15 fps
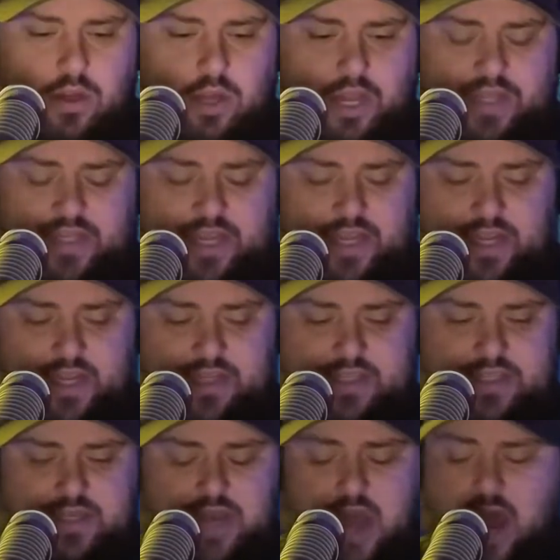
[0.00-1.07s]

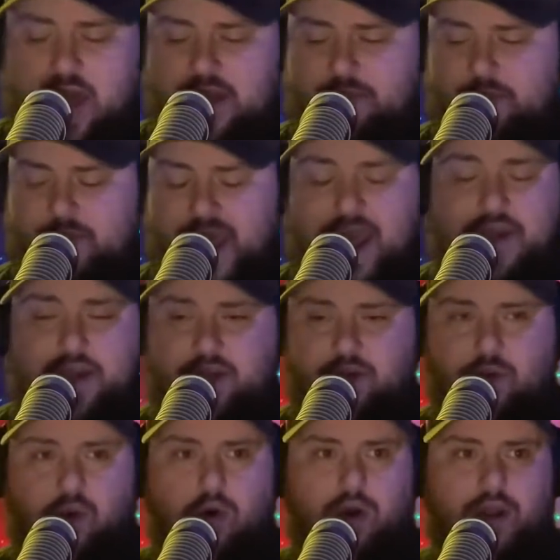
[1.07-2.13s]
it's not
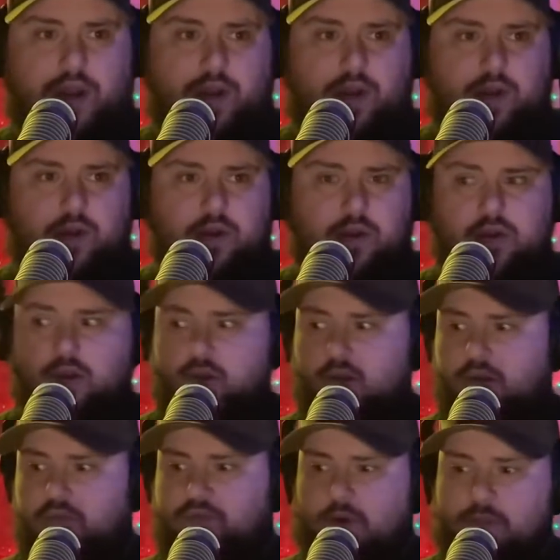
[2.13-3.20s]
mandatory
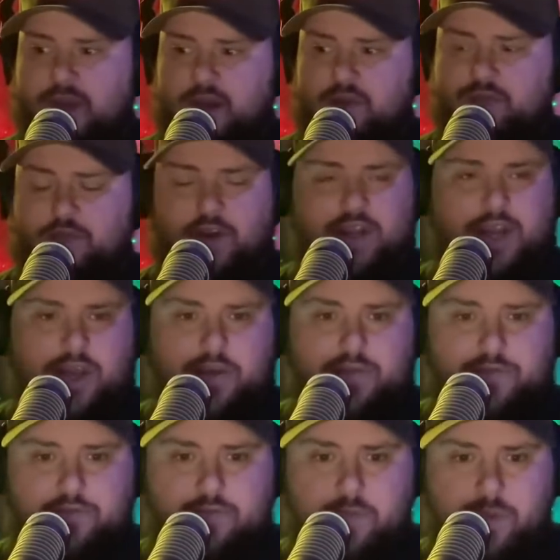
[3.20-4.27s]
for me to
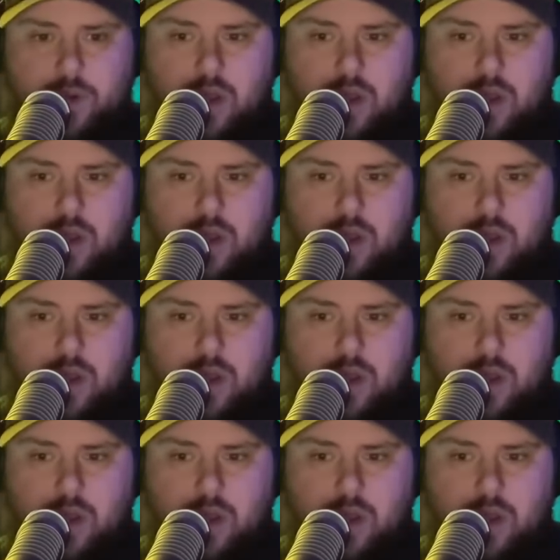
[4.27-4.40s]
forgive.